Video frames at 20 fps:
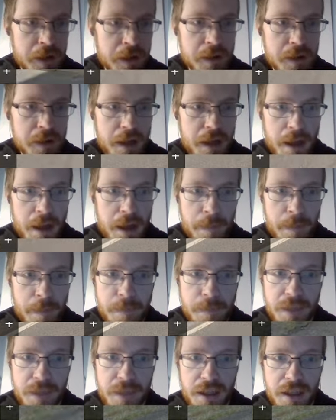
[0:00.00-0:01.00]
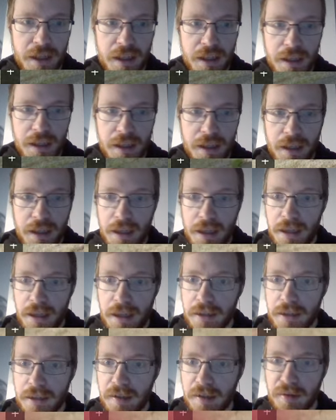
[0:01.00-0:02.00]
Um,
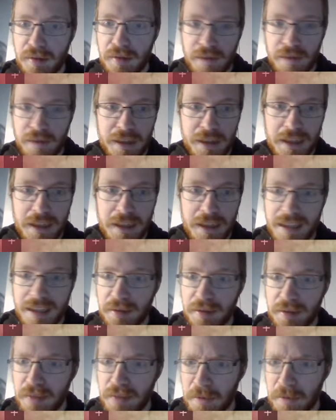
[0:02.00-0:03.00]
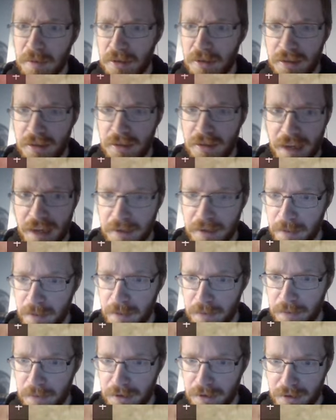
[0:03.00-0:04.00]
Because I feel like the landscape could add up.
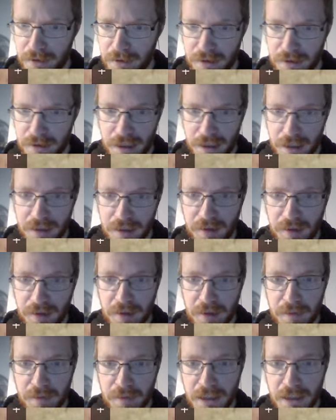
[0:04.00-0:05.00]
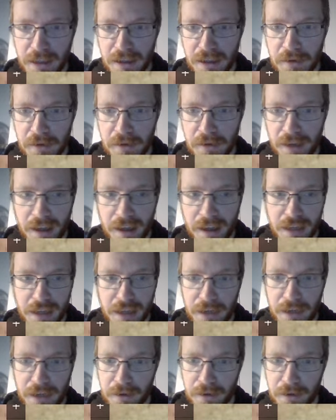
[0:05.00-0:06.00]
I could see this being Utah,
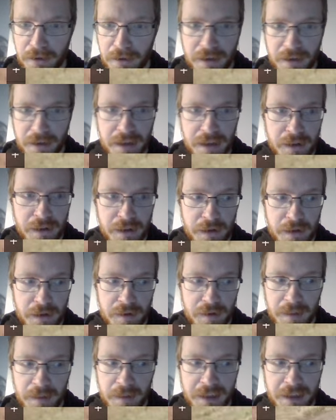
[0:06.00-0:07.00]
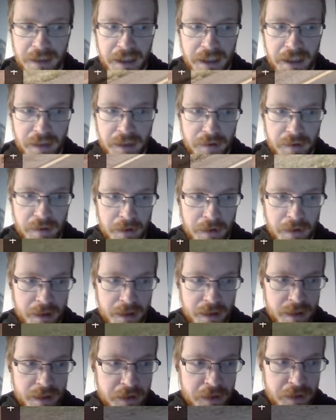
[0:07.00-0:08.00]
Colorado, something like that, so I think I'm
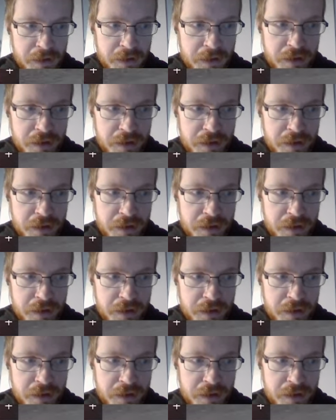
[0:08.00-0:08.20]
going to